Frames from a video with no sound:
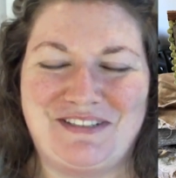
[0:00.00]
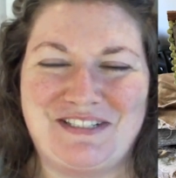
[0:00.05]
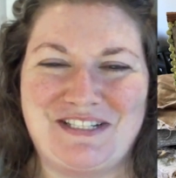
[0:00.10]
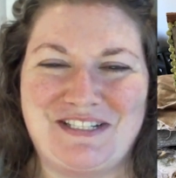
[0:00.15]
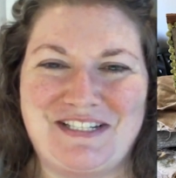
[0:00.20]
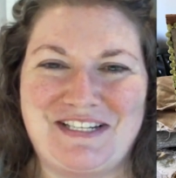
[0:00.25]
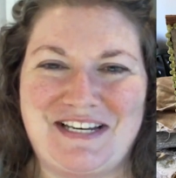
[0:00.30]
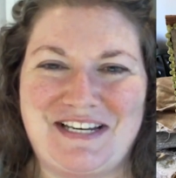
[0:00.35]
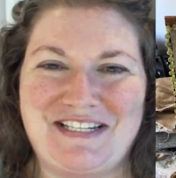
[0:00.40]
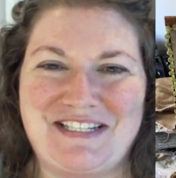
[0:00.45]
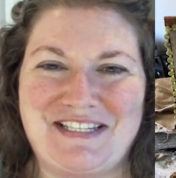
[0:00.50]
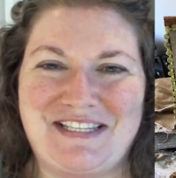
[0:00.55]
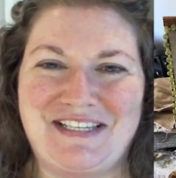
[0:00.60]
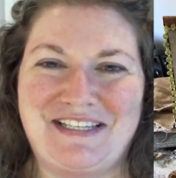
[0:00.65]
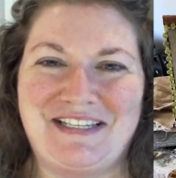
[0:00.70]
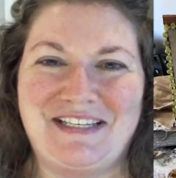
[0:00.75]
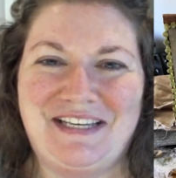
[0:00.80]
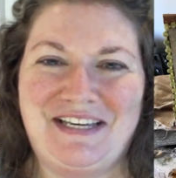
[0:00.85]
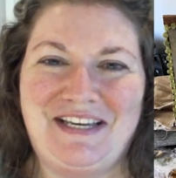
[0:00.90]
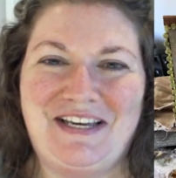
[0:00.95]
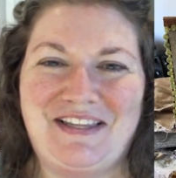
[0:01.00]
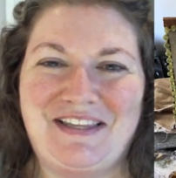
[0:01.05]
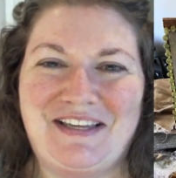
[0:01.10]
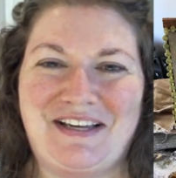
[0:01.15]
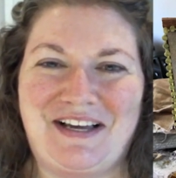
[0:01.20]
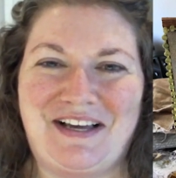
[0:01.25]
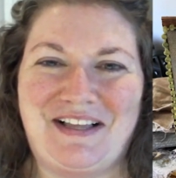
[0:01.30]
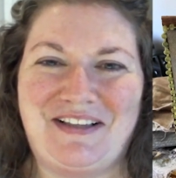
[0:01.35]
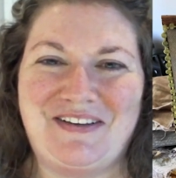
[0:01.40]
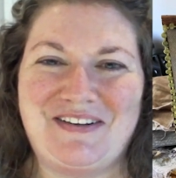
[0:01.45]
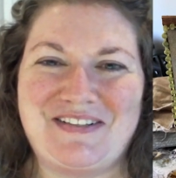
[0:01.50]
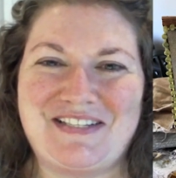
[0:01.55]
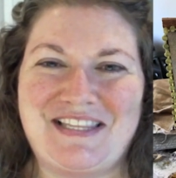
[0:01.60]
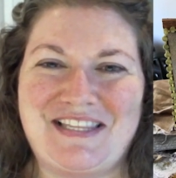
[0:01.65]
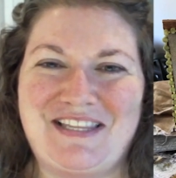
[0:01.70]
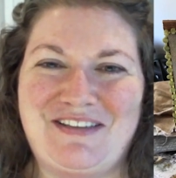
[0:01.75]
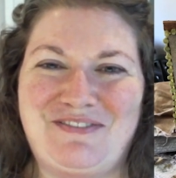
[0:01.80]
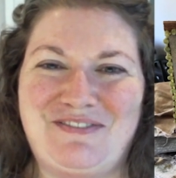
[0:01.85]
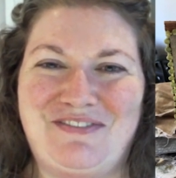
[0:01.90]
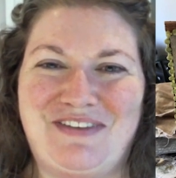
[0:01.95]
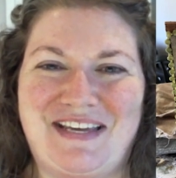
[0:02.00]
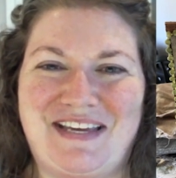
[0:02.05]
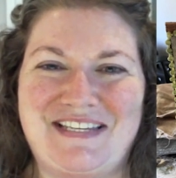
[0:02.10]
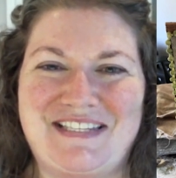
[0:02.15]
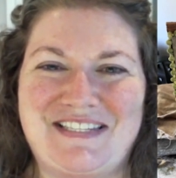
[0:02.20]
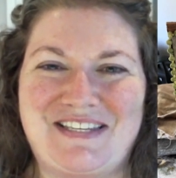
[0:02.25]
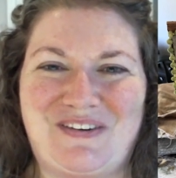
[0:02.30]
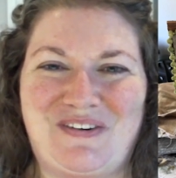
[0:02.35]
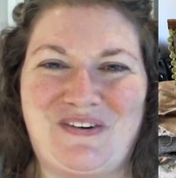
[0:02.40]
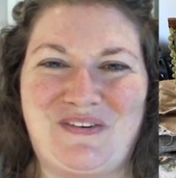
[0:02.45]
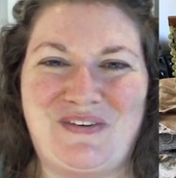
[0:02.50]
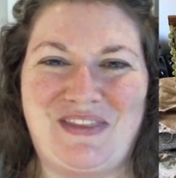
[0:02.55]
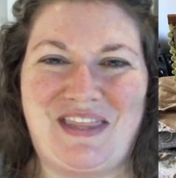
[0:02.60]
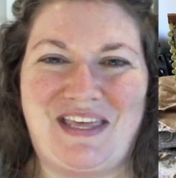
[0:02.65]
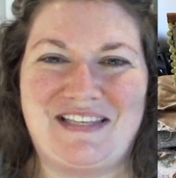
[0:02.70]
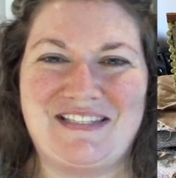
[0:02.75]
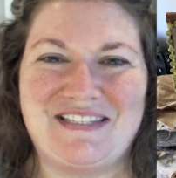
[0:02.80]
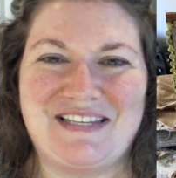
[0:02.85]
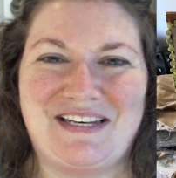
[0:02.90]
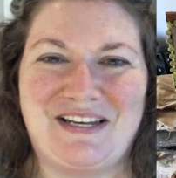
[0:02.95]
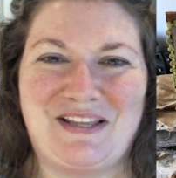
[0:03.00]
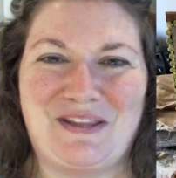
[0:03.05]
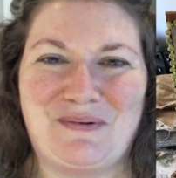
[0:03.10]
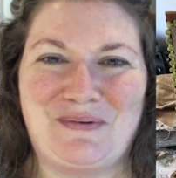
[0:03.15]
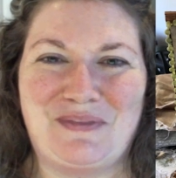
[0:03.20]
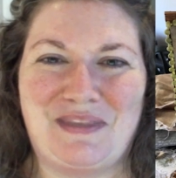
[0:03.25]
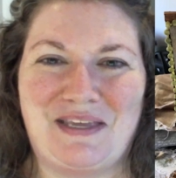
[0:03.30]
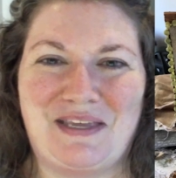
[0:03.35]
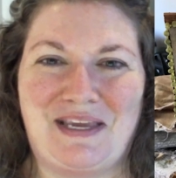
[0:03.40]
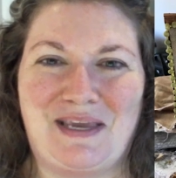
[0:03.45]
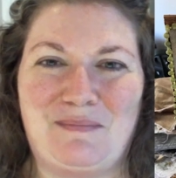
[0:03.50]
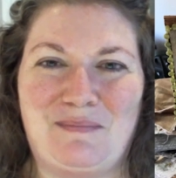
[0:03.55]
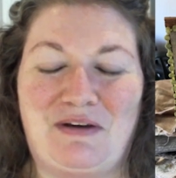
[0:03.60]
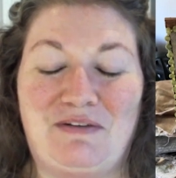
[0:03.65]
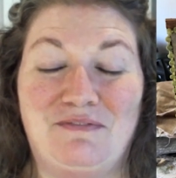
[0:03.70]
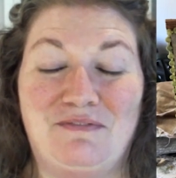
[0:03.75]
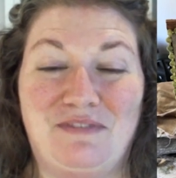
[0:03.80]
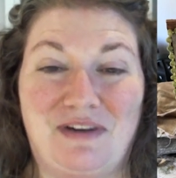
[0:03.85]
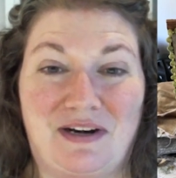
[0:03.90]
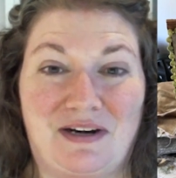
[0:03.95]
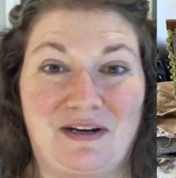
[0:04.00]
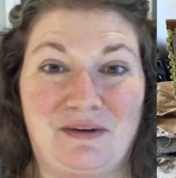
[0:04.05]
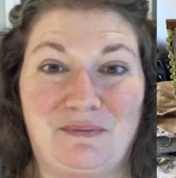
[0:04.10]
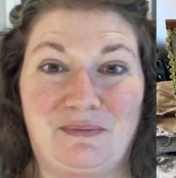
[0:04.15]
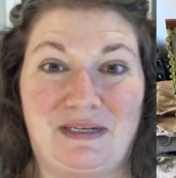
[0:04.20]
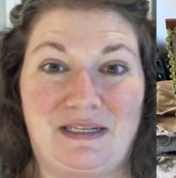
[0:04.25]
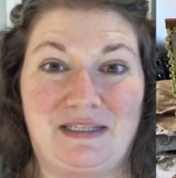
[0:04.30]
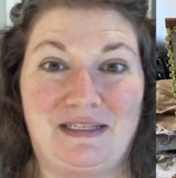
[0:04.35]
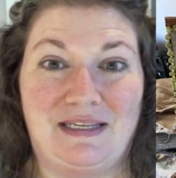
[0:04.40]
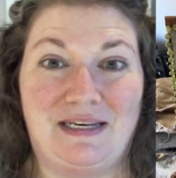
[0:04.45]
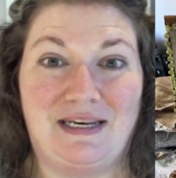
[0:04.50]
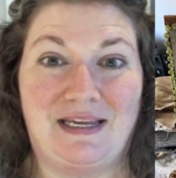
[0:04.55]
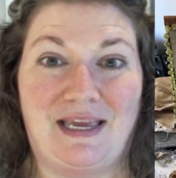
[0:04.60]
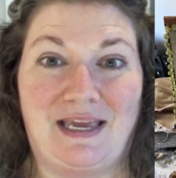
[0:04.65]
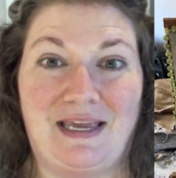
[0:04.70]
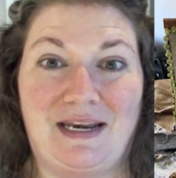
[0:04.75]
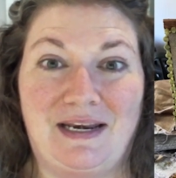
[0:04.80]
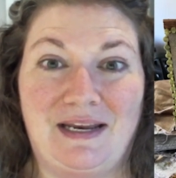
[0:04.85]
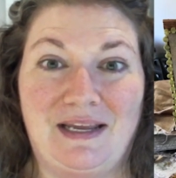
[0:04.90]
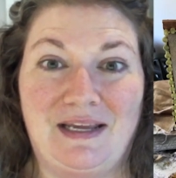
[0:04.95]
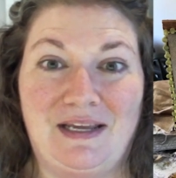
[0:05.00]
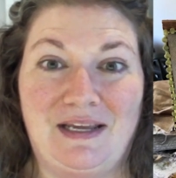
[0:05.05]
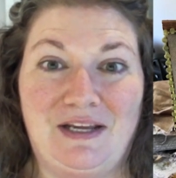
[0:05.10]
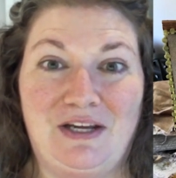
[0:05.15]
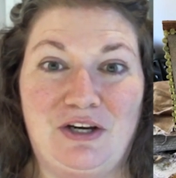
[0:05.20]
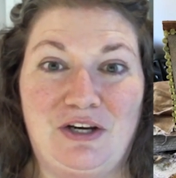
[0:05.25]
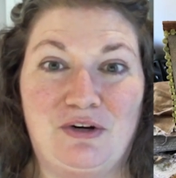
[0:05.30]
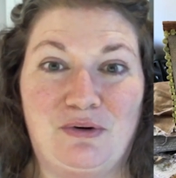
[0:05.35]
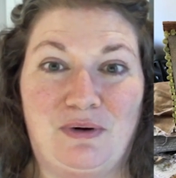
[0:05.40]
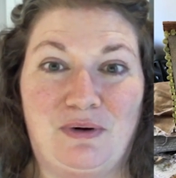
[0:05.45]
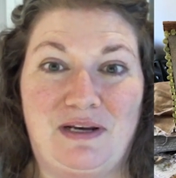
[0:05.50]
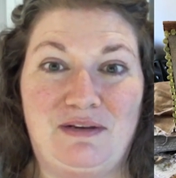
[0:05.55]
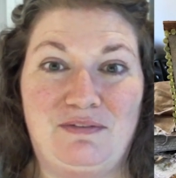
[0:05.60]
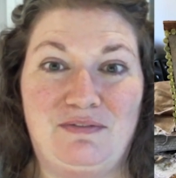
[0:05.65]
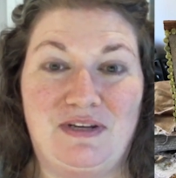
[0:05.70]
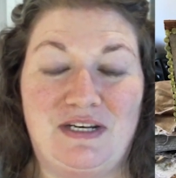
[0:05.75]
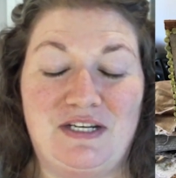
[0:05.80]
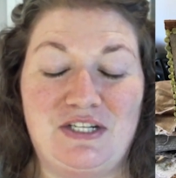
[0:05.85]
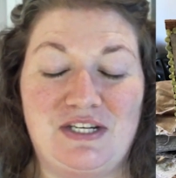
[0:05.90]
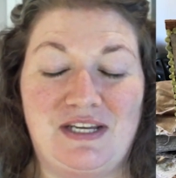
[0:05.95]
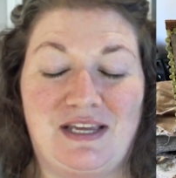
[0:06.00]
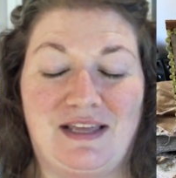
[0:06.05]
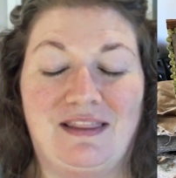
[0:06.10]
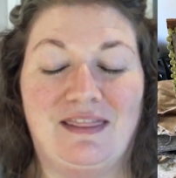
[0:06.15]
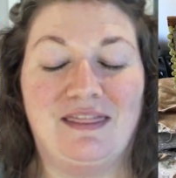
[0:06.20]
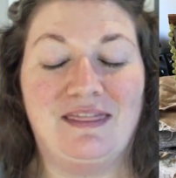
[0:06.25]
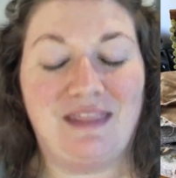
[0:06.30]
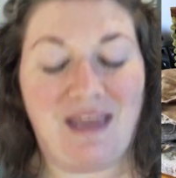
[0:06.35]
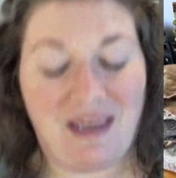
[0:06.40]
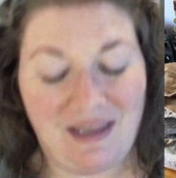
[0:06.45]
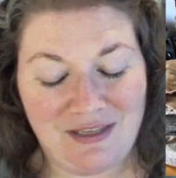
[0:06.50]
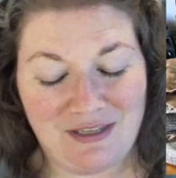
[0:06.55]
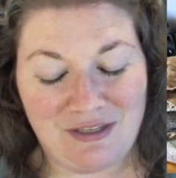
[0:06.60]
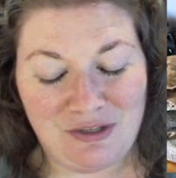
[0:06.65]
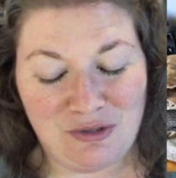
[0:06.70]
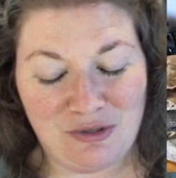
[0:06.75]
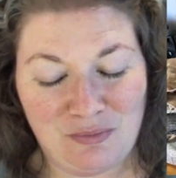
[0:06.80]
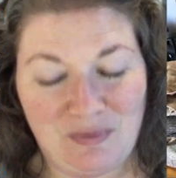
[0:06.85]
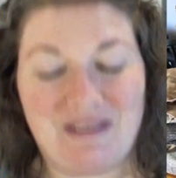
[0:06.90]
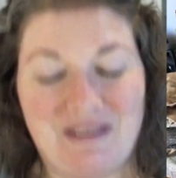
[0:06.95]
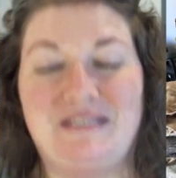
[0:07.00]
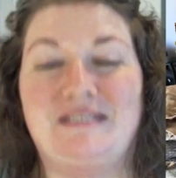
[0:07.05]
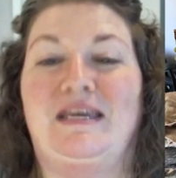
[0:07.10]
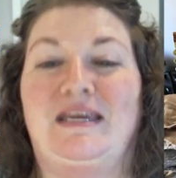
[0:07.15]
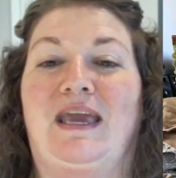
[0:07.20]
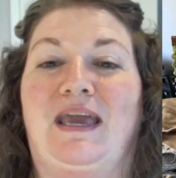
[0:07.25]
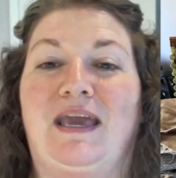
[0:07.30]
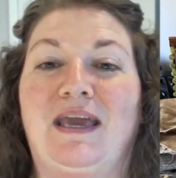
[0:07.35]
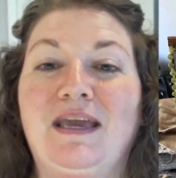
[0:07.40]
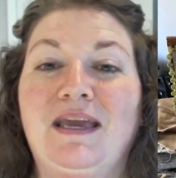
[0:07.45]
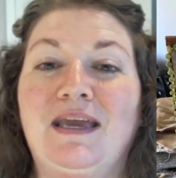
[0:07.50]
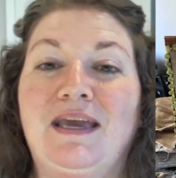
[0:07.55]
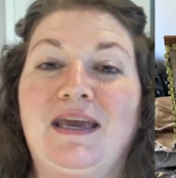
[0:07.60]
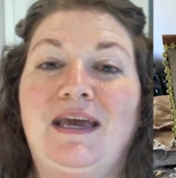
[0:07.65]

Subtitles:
She changed the colors in the face, so that's another one that came out very well, and again, great finishing. Thank you, Betsy K.